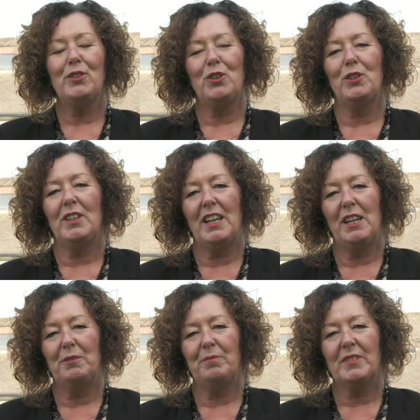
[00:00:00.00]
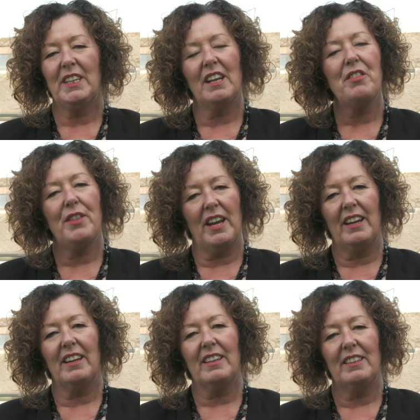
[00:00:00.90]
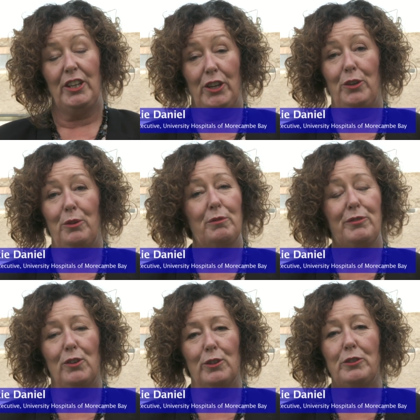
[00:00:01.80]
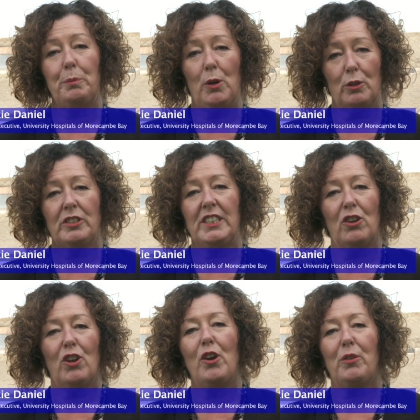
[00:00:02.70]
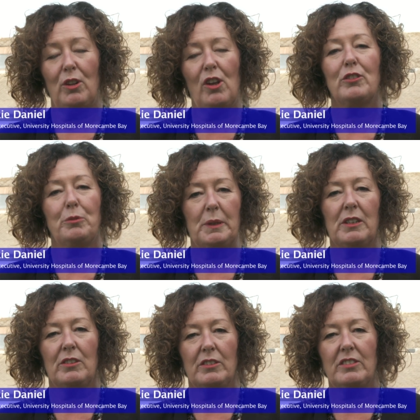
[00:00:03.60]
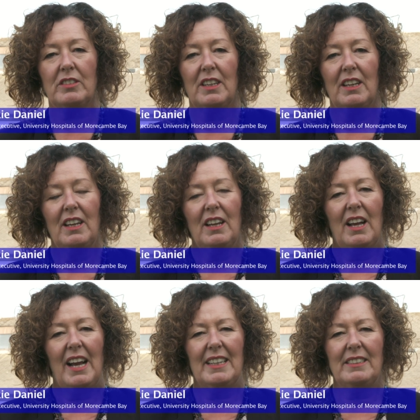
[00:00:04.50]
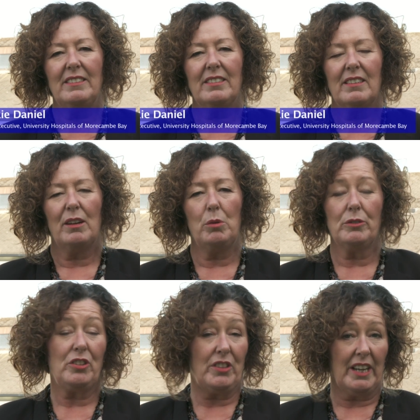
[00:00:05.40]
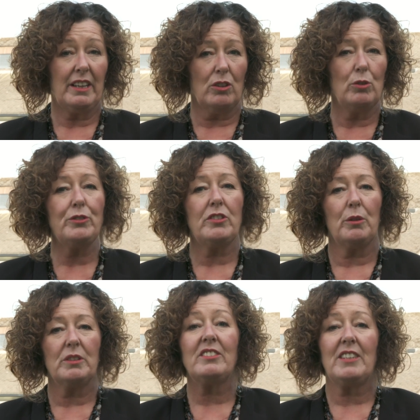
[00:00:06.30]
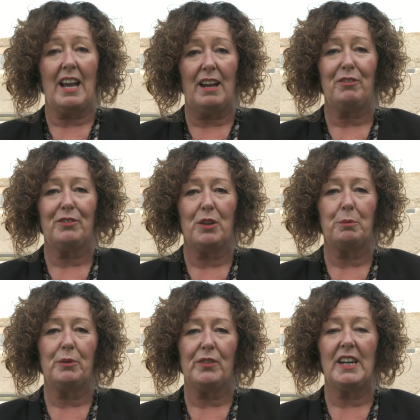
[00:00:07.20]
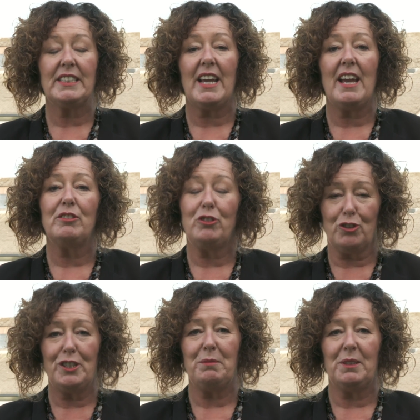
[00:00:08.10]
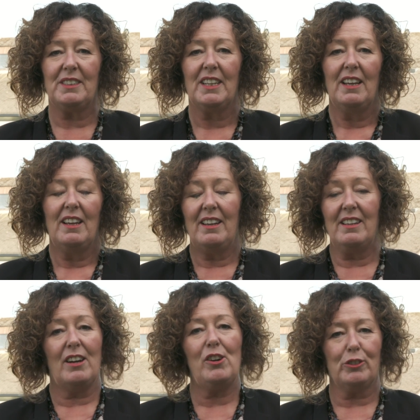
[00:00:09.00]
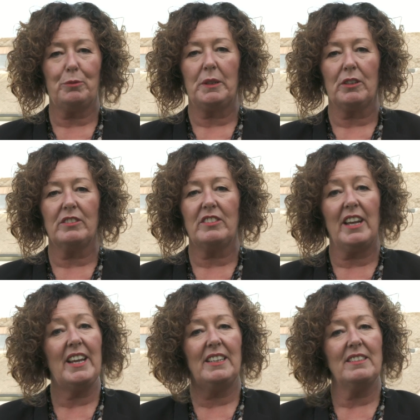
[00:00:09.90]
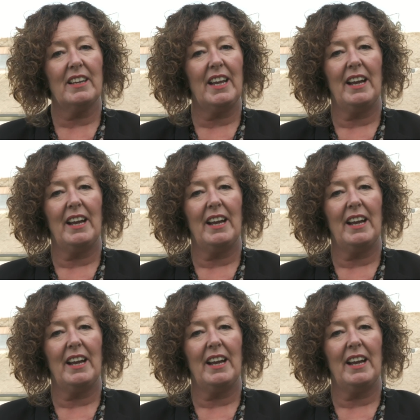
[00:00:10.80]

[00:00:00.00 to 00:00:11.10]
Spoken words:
of all, can I thank you for supporting your local hospitals? And I want to thank also the staff that provide care and treatment in our hospitals day in, day